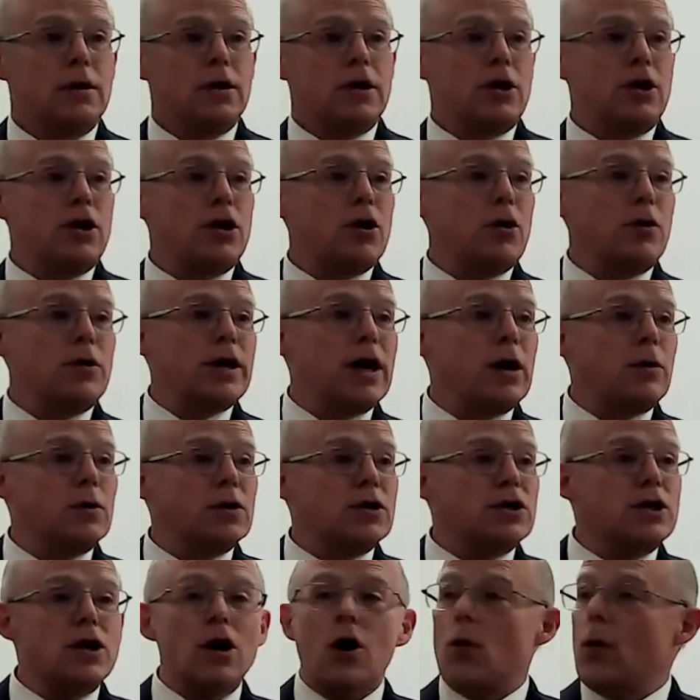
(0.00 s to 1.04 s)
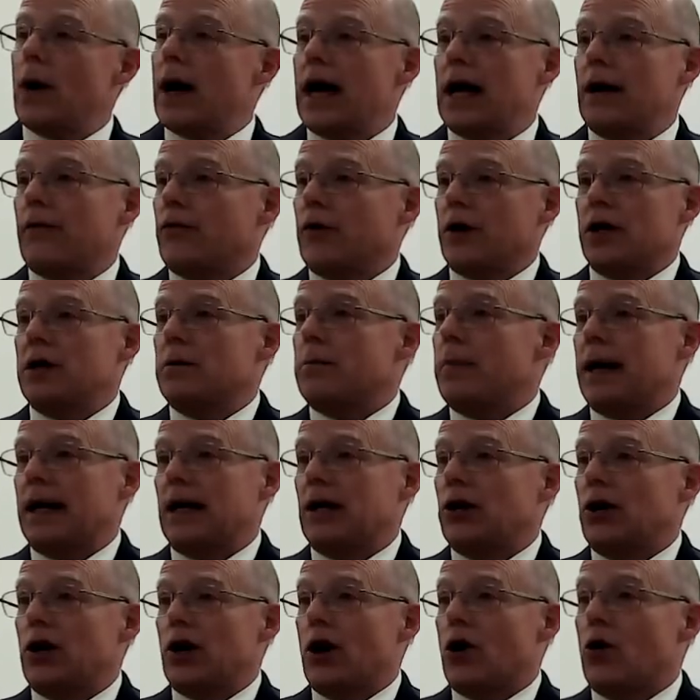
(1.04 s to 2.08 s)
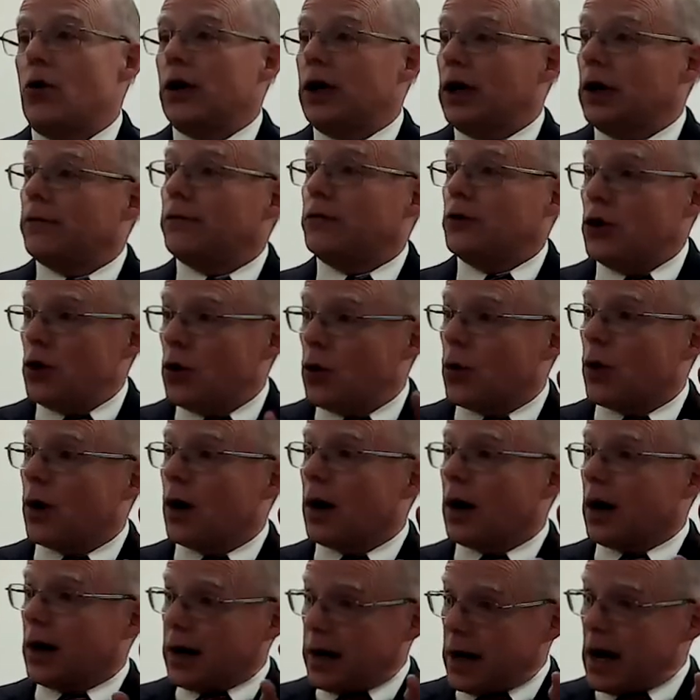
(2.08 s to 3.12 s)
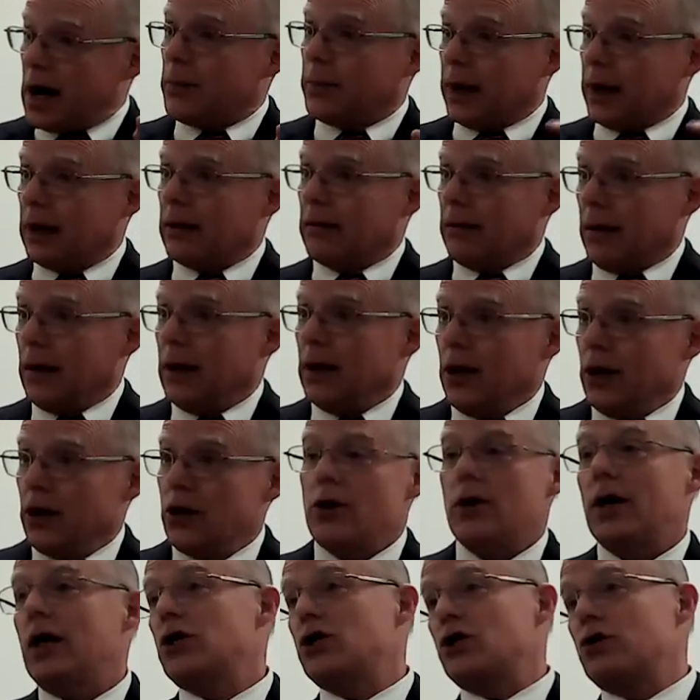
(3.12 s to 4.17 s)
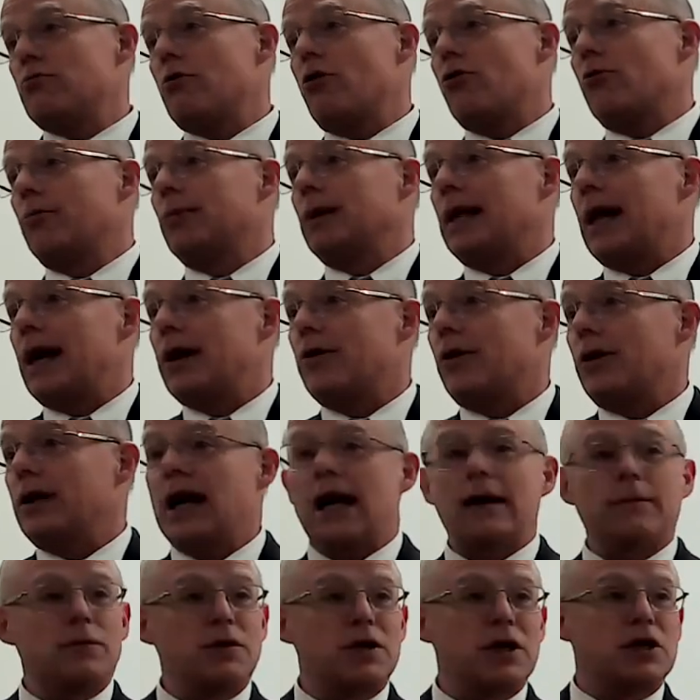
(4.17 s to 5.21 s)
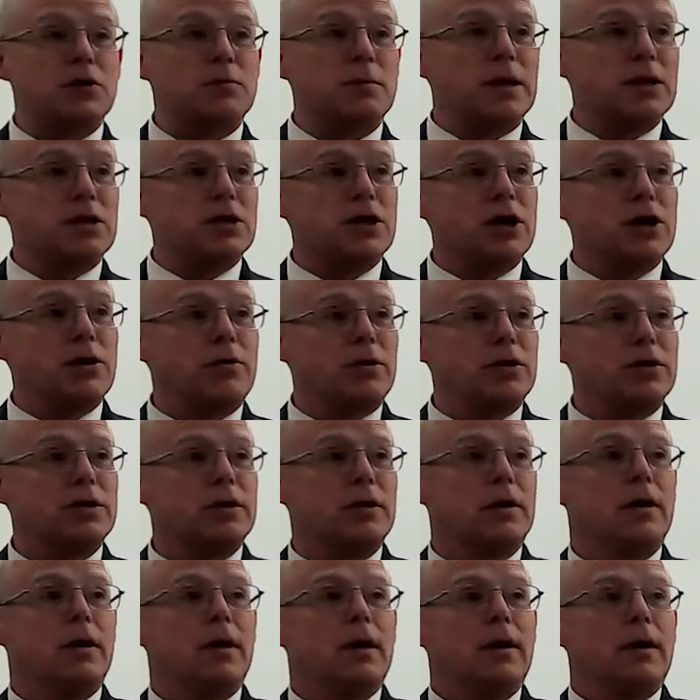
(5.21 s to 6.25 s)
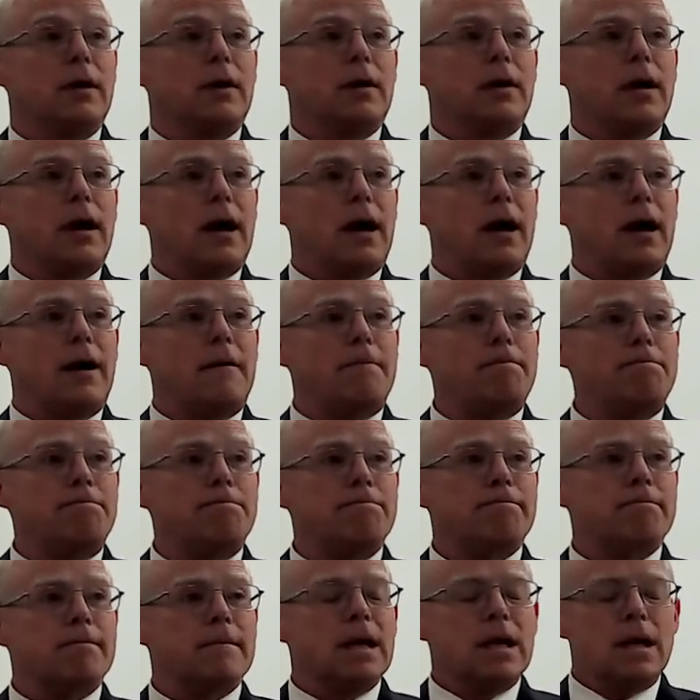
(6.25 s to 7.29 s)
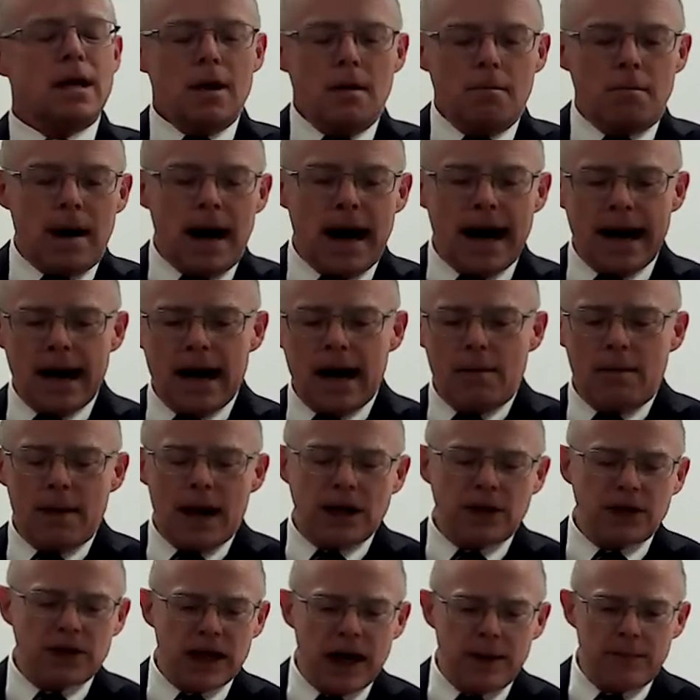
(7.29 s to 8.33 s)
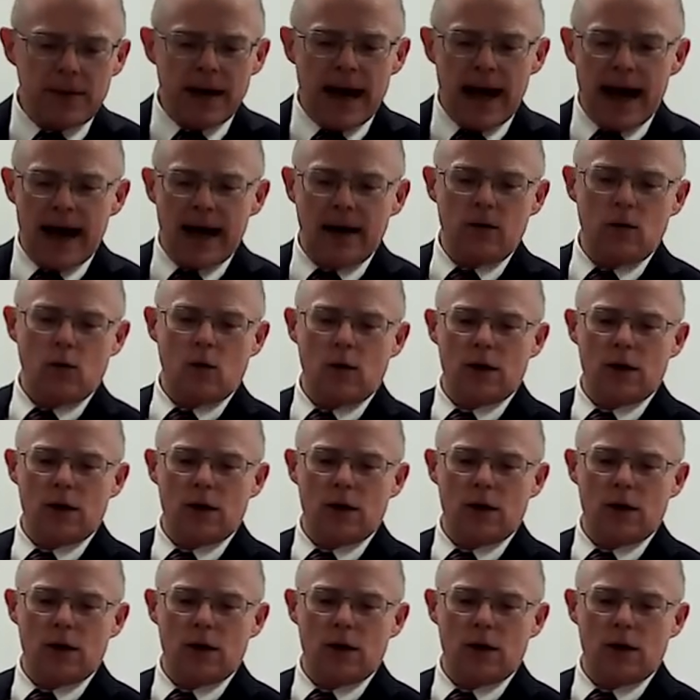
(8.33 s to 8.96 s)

you know, there was no way for anybody to know if you were coming. You know, unless you wrote them a letter and gave them six months' notice. Um, my uh, my stepdad